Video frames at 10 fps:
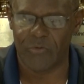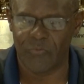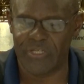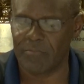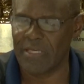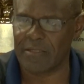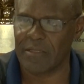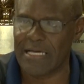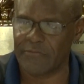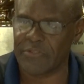We can make a
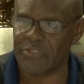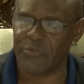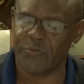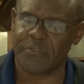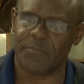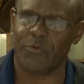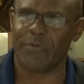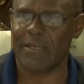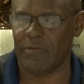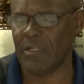lot of excuses, but
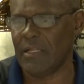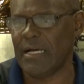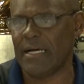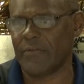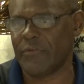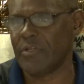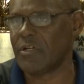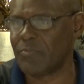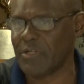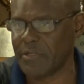we have a lot of
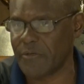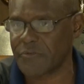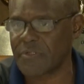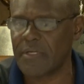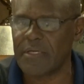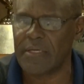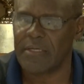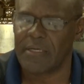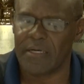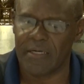young players
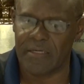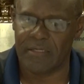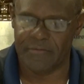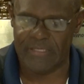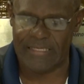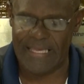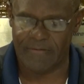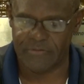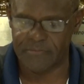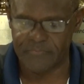that
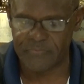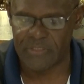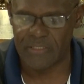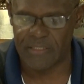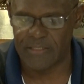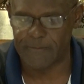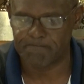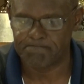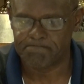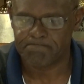haven't
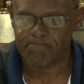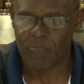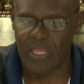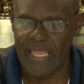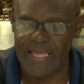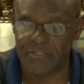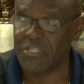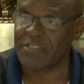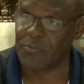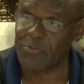had a
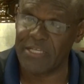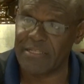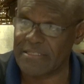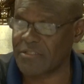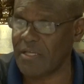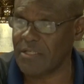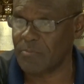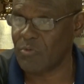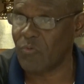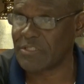chance to play in that
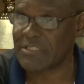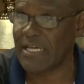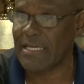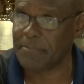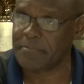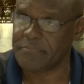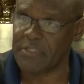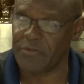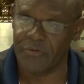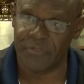stadium but one time
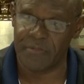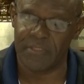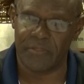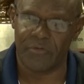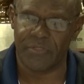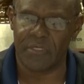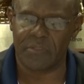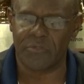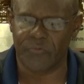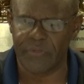in their
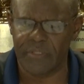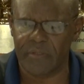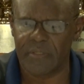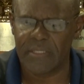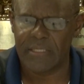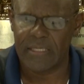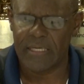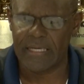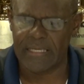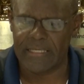young career,
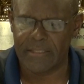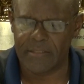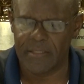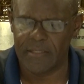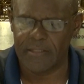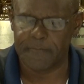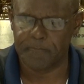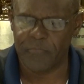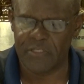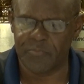and
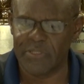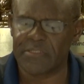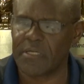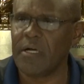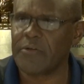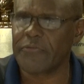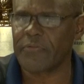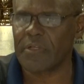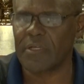it's been tough.